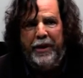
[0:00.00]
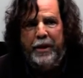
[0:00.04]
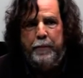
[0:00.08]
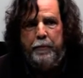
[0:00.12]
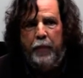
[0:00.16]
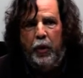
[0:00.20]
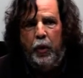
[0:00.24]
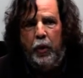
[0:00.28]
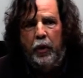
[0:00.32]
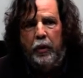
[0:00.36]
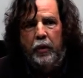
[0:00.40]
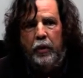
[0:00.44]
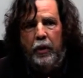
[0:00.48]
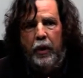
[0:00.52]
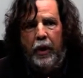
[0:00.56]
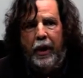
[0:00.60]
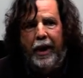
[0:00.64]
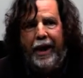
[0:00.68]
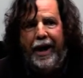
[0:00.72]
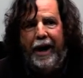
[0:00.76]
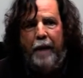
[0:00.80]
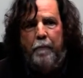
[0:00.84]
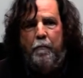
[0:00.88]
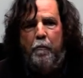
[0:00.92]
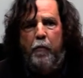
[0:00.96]
people
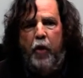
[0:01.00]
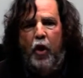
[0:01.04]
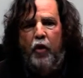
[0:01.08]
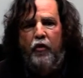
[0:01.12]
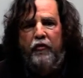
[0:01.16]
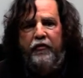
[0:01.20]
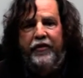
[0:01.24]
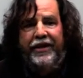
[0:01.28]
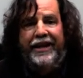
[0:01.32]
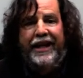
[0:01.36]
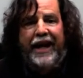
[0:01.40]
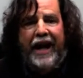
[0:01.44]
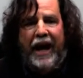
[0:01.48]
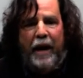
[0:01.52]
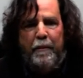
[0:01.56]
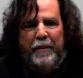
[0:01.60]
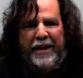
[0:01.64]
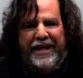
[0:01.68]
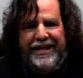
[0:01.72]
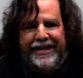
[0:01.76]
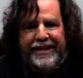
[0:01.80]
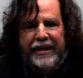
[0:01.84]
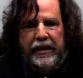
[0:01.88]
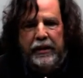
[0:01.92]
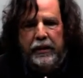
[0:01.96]
above the
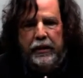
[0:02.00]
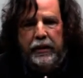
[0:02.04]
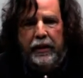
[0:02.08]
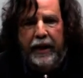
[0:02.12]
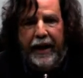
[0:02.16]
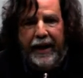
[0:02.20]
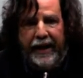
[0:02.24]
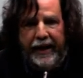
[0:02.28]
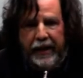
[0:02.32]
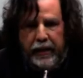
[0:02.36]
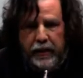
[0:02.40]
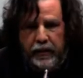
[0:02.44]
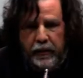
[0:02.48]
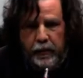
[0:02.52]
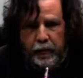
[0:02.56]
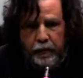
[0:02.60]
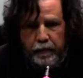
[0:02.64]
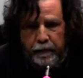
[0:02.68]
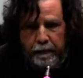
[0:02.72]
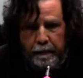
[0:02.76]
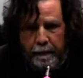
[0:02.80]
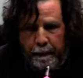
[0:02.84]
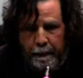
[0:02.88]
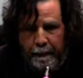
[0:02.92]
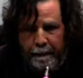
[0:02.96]
abyssal line.
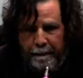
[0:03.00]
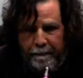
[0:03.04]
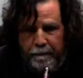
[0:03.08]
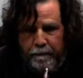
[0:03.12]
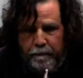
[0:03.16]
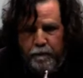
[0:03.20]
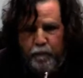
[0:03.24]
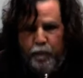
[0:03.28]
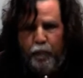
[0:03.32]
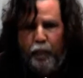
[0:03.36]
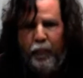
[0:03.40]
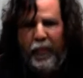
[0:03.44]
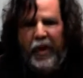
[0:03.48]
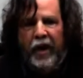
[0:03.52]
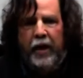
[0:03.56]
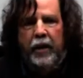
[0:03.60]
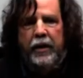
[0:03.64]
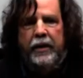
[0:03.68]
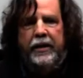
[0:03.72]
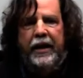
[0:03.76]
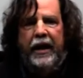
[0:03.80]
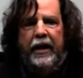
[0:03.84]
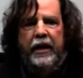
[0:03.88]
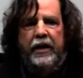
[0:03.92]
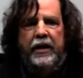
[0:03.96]

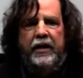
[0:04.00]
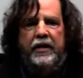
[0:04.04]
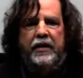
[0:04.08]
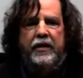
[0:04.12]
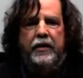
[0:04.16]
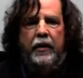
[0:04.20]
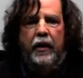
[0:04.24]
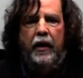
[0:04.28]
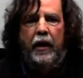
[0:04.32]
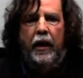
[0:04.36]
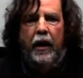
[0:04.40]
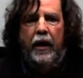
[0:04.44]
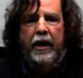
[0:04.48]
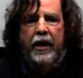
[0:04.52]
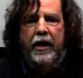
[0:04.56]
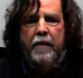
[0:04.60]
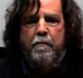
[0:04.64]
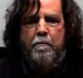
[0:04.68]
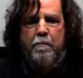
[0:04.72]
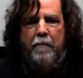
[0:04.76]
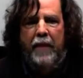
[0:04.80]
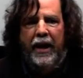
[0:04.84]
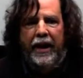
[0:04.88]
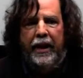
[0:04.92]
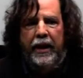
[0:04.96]
That is,
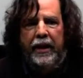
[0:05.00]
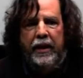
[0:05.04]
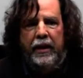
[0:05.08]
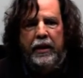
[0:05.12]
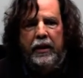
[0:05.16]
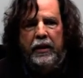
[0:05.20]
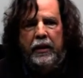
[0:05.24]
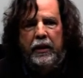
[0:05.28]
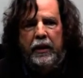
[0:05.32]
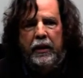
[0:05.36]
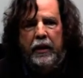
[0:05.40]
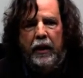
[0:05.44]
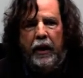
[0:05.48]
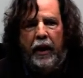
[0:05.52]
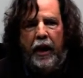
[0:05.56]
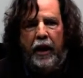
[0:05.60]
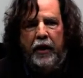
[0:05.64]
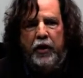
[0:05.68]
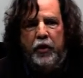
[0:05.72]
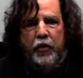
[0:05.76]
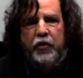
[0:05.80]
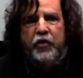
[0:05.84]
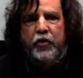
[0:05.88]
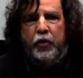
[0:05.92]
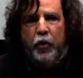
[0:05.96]
in my,
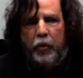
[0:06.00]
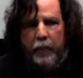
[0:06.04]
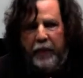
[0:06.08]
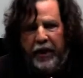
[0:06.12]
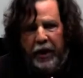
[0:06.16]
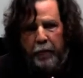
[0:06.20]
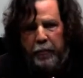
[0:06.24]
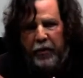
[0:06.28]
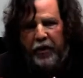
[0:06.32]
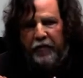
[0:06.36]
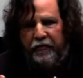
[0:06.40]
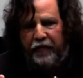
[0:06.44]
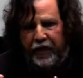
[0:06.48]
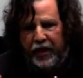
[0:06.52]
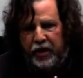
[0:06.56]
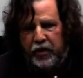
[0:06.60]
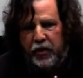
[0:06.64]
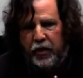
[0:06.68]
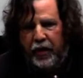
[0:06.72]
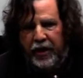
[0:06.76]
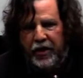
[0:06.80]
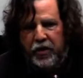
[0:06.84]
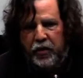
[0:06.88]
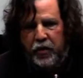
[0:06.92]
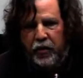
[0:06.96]
I used to be a
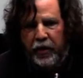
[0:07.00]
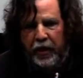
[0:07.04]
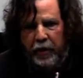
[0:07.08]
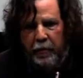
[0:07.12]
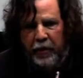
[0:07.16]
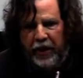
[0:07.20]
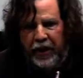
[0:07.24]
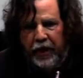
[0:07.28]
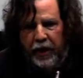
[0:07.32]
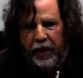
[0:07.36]
professor at SUNY